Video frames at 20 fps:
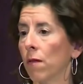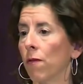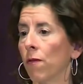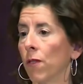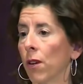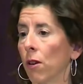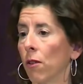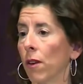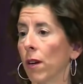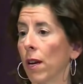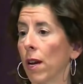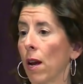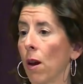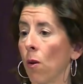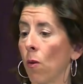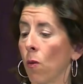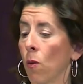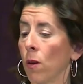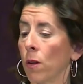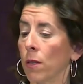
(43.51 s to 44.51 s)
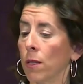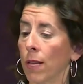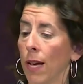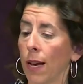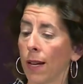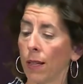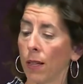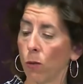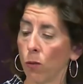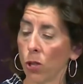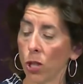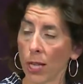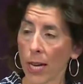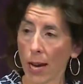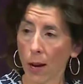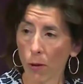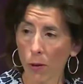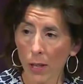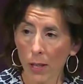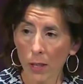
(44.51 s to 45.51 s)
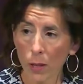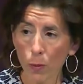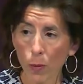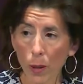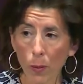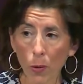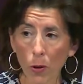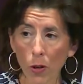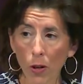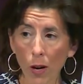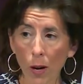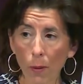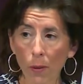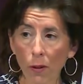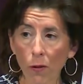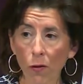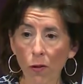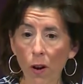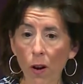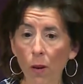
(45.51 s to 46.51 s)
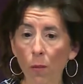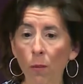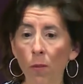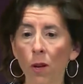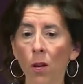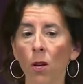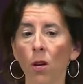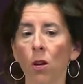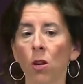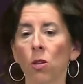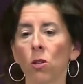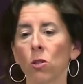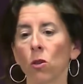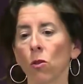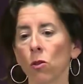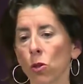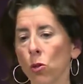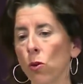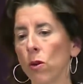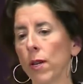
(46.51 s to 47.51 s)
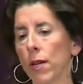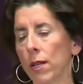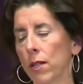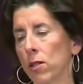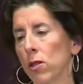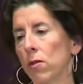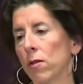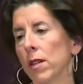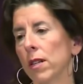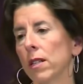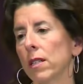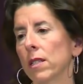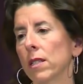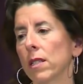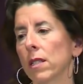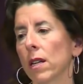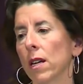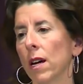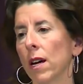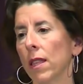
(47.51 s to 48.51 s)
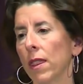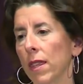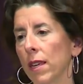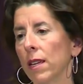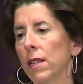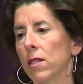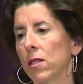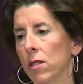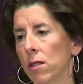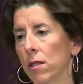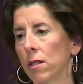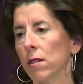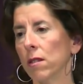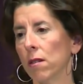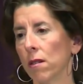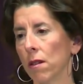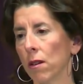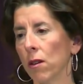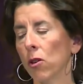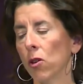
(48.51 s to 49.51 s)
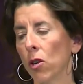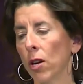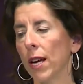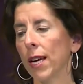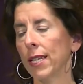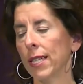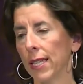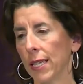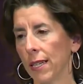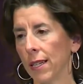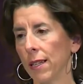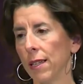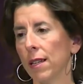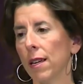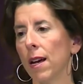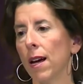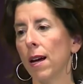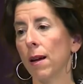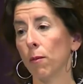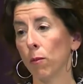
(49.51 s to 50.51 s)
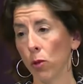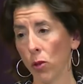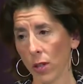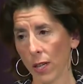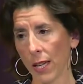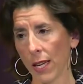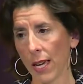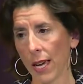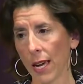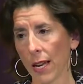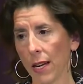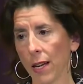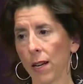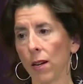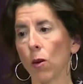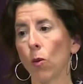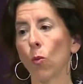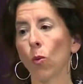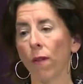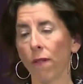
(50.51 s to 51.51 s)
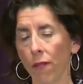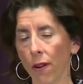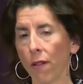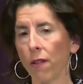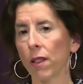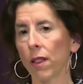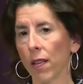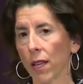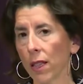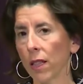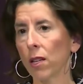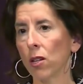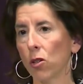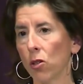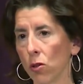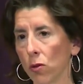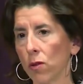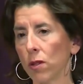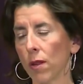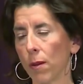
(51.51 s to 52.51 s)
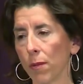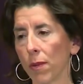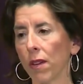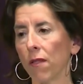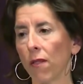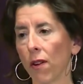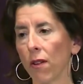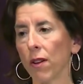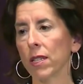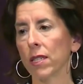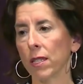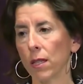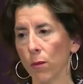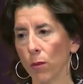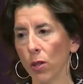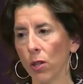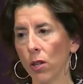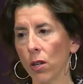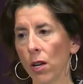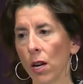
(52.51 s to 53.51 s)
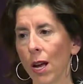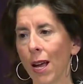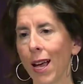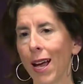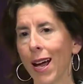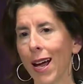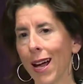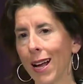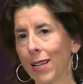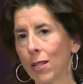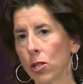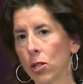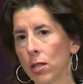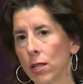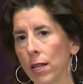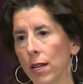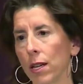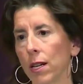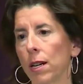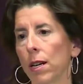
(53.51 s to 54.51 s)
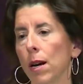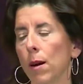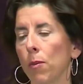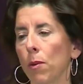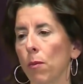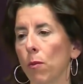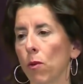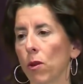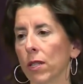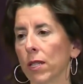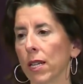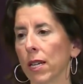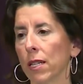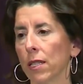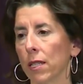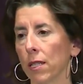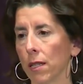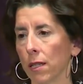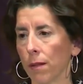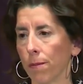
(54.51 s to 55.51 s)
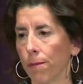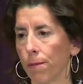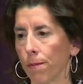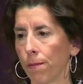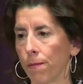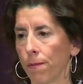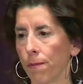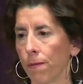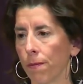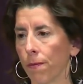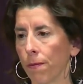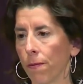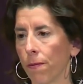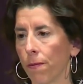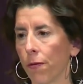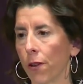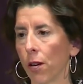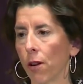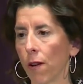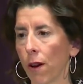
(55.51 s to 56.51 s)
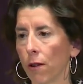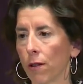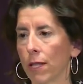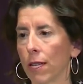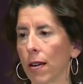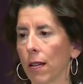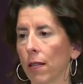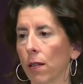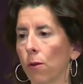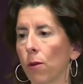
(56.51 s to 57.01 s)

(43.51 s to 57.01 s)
figuring out exactly which counties people are coming from. So the short answer is, I think it's a good idea. I'm looking at it. We're very likely to do something very similar. I just needed a couple more days to figure out exactly